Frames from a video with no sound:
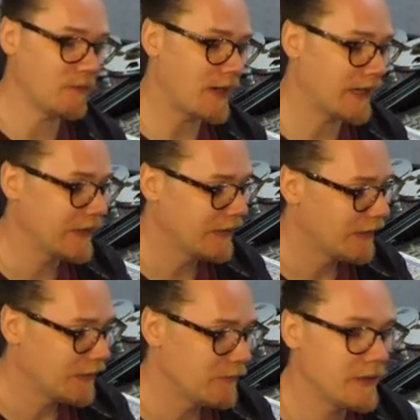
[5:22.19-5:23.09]
why
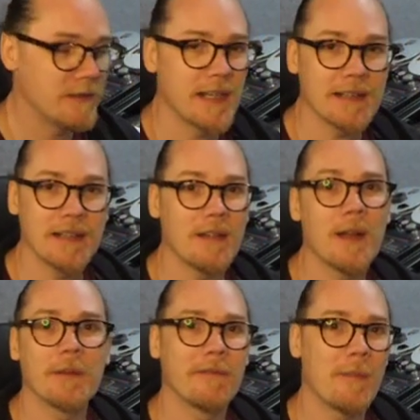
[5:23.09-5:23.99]
we use
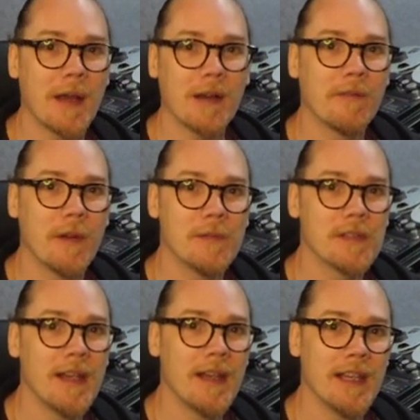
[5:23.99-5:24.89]
XLRs for microphones
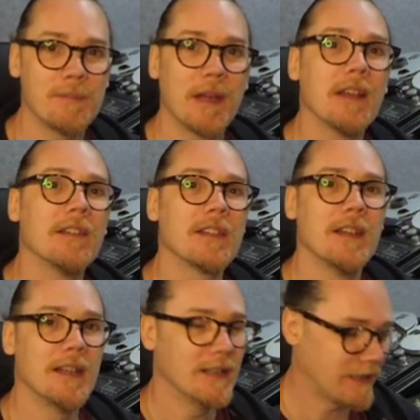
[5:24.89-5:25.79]
is because
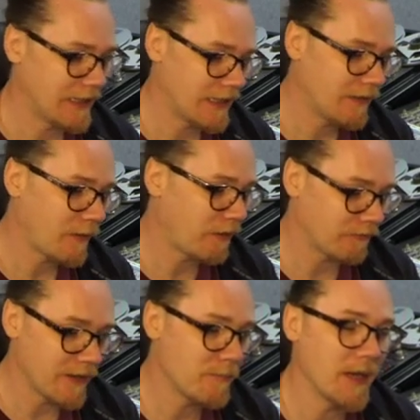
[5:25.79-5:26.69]
there are
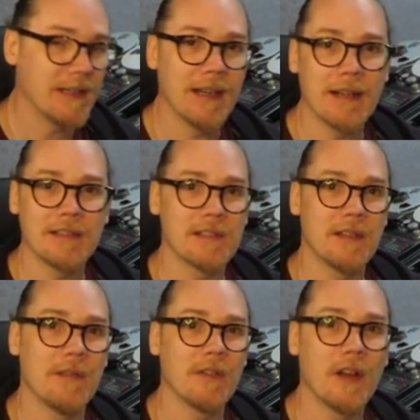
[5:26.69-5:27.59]
3 pin connectors, so
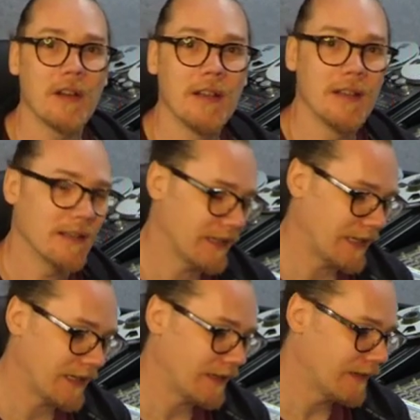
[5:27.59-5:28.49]
you've got
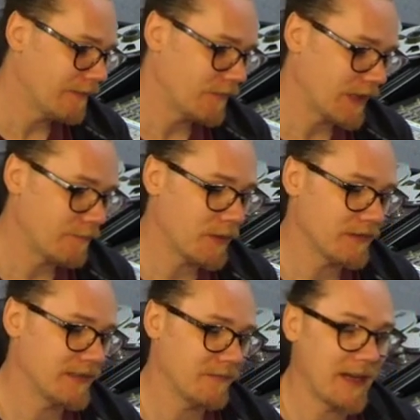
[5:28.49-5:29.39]
the
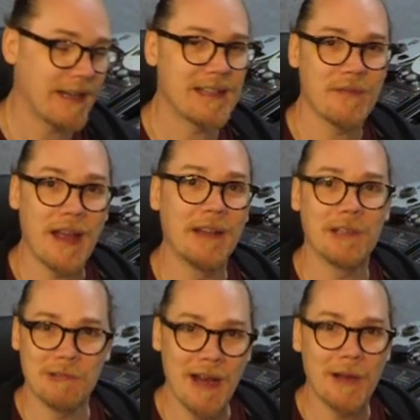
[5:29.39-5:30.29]
positive, negative and the
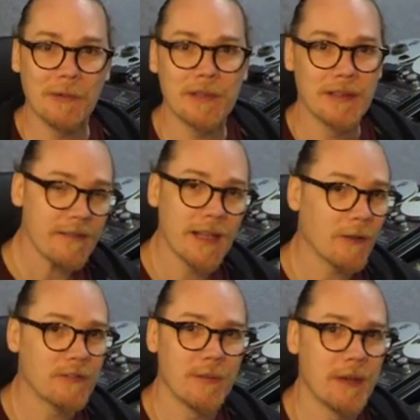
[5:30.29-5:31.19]
ground. They'll
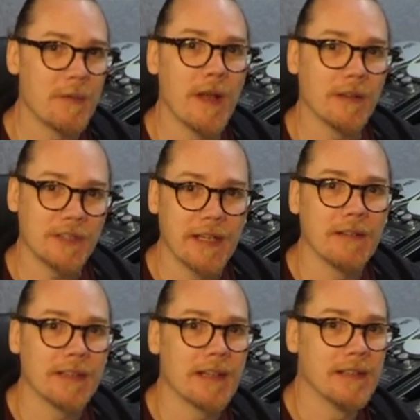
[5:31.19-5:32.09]
also be well
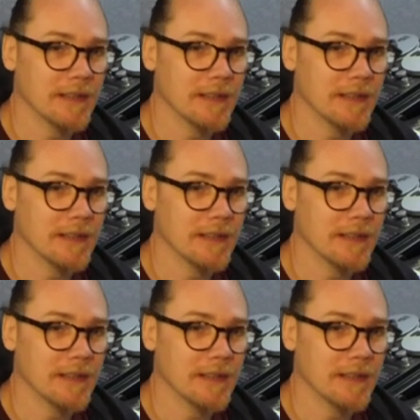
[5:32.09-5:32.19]
shielded